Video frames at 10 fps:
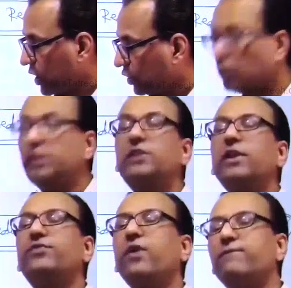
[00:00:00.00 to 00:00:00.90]

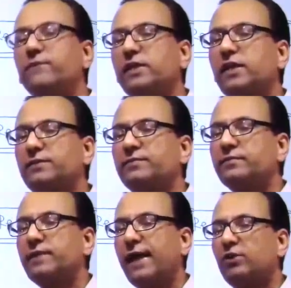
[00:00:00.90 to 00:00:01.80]
23 from mother
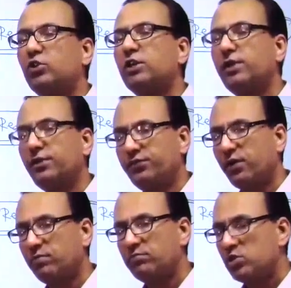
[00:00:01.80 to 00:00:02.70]
and 23
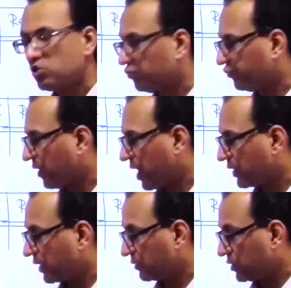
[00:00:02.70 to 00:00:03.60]
from
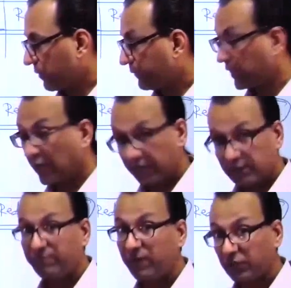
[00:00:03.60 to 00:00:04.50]
father. But it is
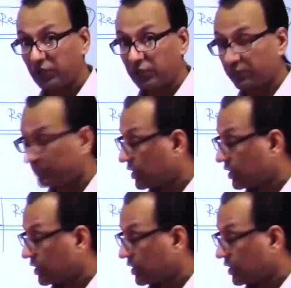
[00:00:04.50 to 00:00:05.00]
a mixture.